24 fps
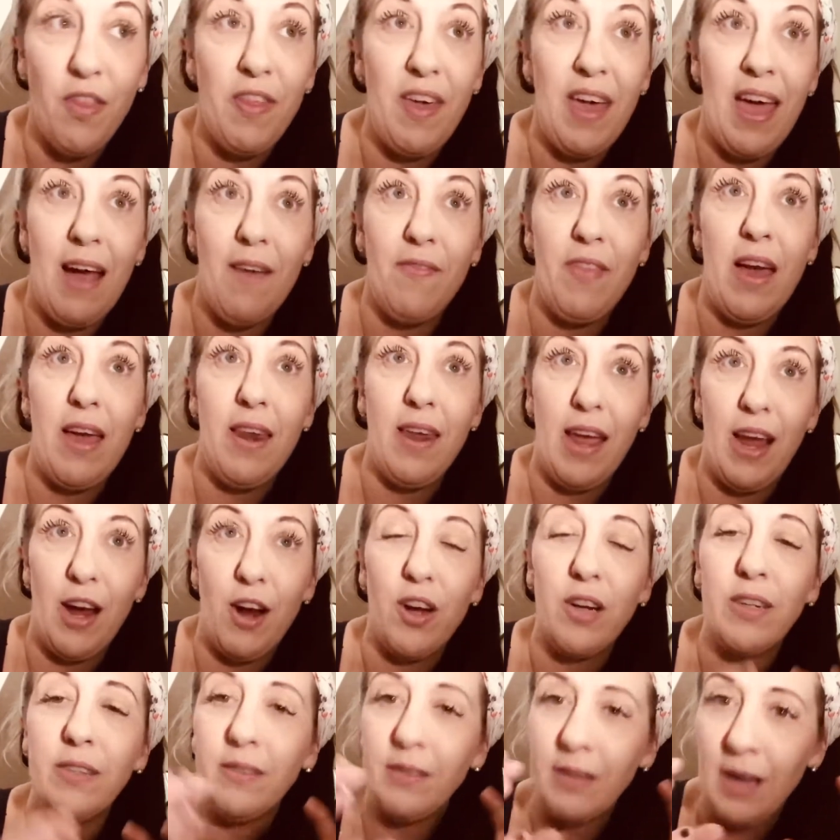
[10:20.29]
They have that
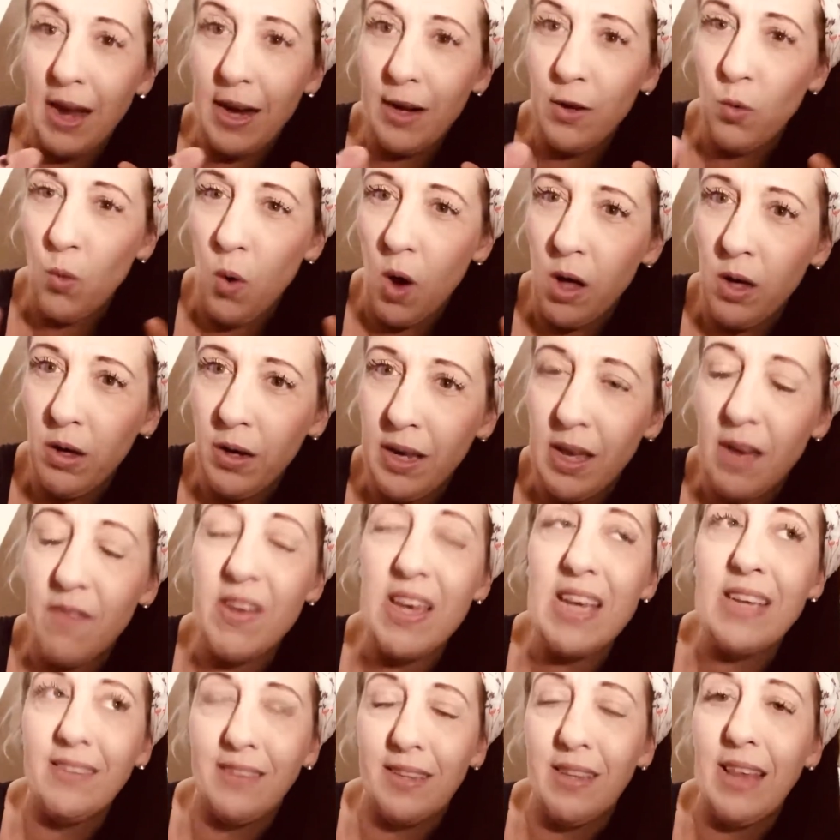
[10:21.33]
air sign quality of
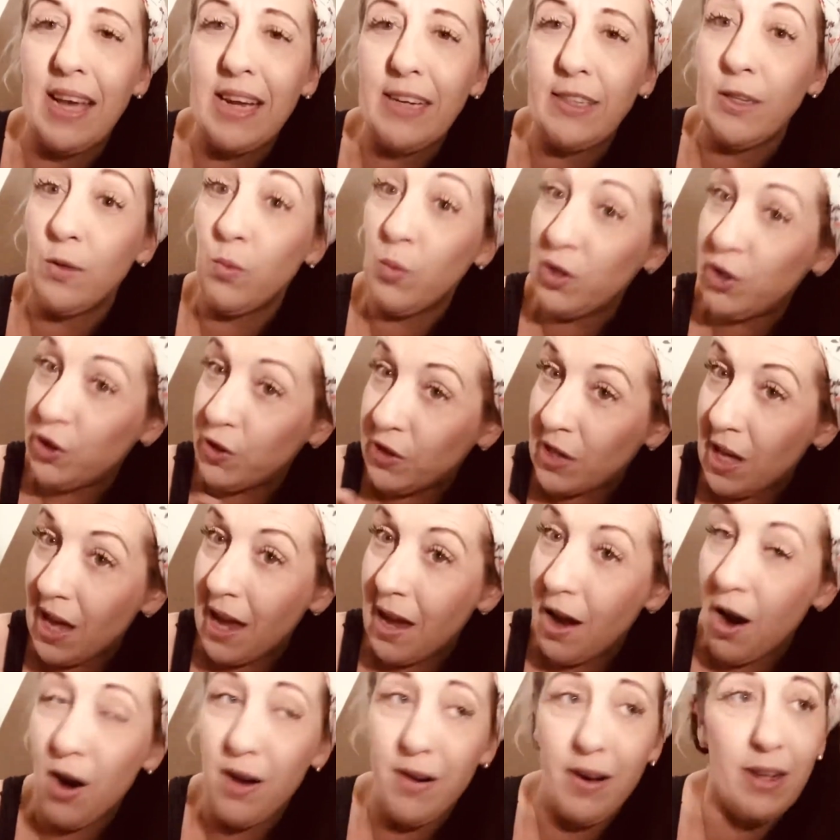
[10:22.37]
intellect, in which
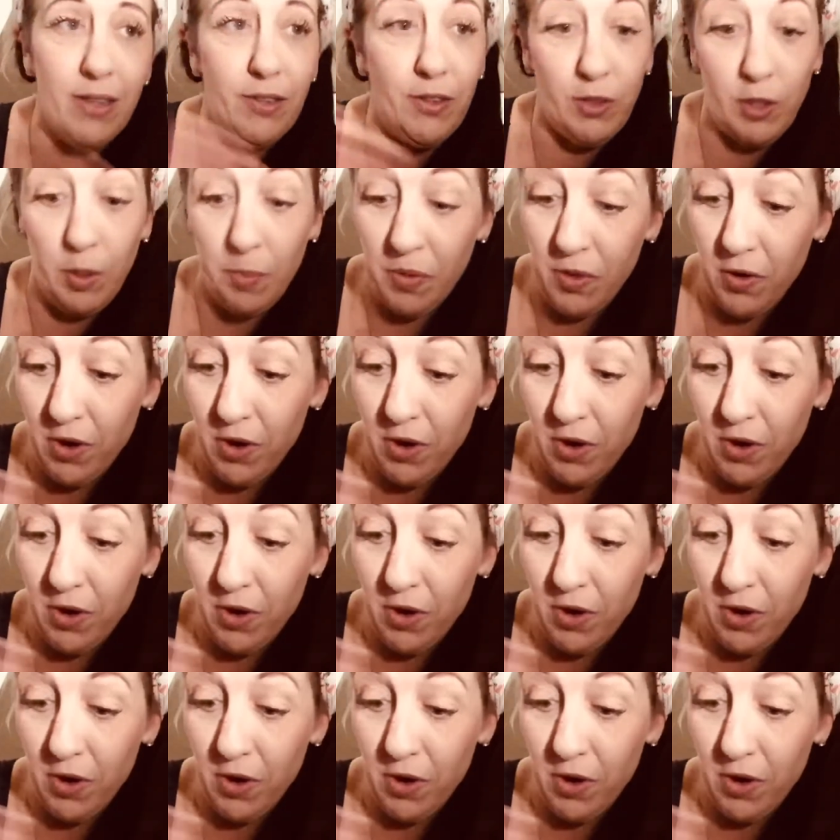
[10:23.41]
they are not stupid.